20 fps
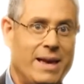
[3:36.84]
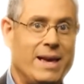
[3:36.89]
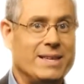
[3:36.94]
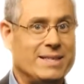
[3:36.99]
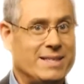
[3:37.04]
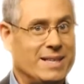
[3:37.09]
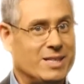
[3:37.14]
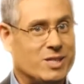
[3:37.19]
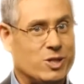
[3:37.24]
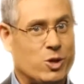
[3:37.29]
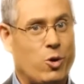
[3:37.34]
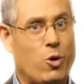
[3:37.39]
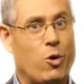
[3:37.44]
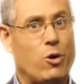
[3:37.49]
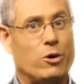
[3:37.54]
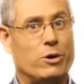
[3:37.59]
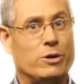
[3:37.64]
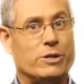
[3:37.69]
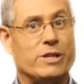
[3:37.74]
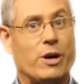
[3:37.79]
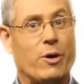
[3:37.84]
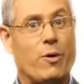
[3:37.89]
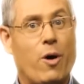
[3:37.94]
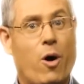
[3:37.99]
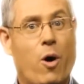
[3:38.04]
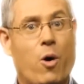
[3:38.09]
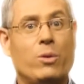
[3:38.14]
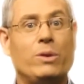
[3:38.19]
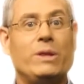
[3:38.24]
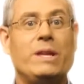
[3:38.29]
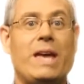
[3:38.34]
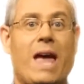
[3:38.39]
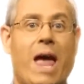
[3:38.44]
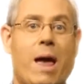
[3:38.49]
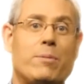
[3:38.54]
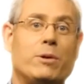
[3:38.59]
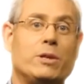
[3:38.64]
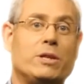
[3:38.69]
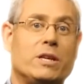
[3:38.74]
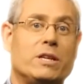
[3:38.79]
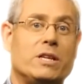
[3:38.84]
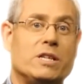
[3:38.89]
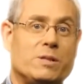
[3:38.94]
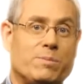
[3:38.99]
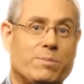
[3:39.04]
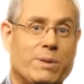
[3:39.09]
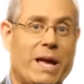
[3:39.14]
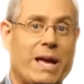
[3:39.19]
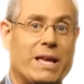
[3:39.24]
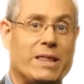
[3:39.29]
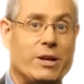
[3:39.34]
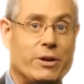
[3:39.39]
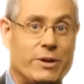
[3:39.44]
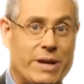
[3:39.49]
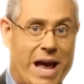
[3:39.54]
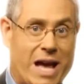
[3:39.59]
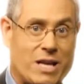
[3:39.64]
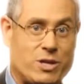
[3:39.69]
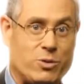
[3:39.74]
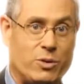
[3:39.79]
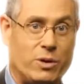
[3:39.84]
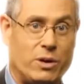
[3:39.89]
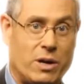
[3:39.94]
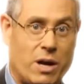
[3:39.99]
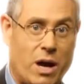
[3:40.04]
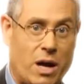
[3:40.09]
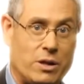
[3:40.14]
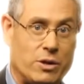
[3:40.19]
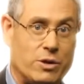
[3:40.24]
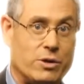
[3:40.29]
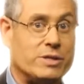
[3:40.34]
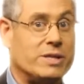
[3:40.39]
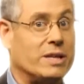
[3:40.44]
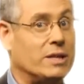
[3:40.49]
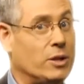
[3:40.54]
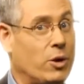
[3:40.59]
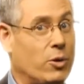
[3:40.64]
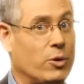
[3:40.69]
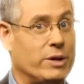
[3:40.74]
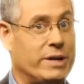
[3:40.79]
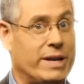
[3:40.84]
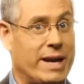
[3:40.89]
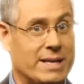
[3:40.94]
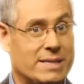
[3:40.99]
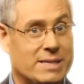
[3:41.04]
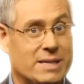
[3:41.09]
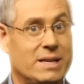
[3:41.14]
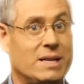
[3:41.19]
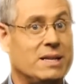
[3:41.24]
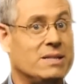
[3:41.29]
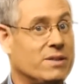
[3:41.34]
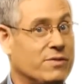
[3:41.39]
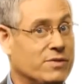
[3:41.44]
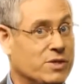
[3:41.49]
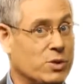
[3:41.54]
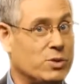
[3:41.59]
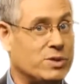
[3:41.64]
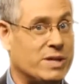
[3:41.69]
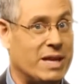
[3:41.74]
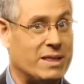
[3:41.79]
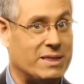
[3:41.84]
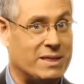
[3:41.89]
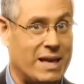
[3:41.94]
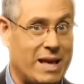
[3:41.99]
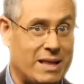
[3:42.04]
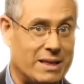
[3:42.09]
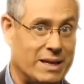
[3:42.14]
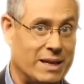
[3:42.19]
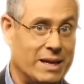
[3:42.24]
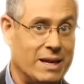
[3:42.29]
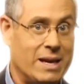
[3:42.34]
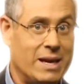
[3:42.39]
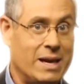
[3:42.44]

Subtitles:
Since corals are only able to display their natural colors at lower densities of zooxanthellae,